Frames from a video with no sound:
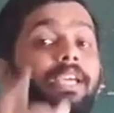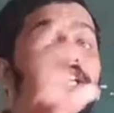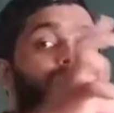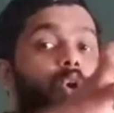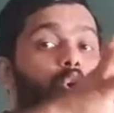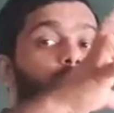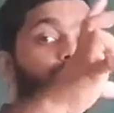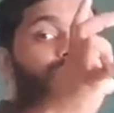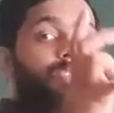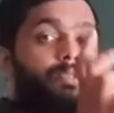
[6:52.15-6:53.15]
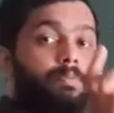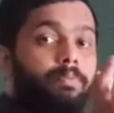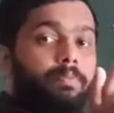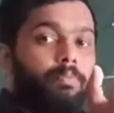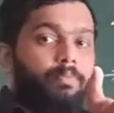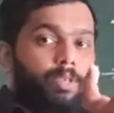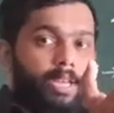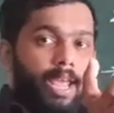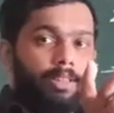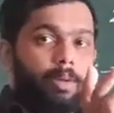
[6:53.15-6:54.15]
He is going to
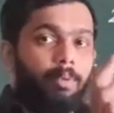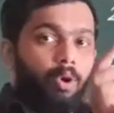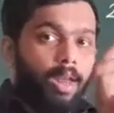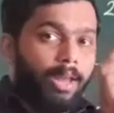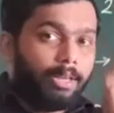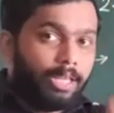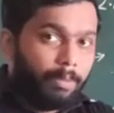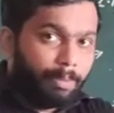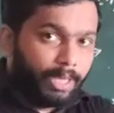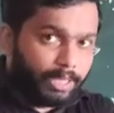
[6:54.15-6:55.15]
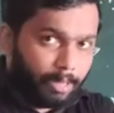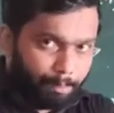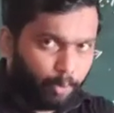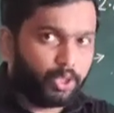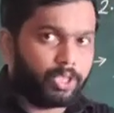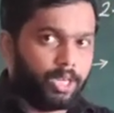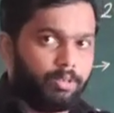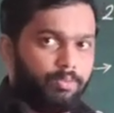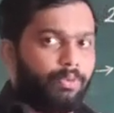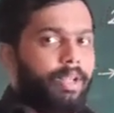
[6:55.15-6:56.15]
take the ball and keeping at a
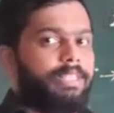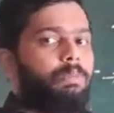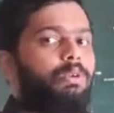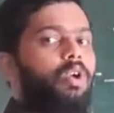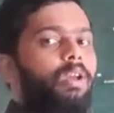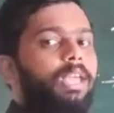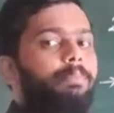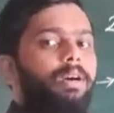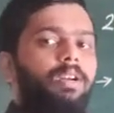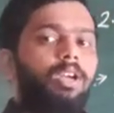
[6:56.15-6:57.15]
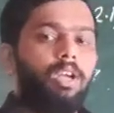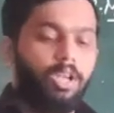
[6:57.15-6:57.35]
position, for example, goalkeeper.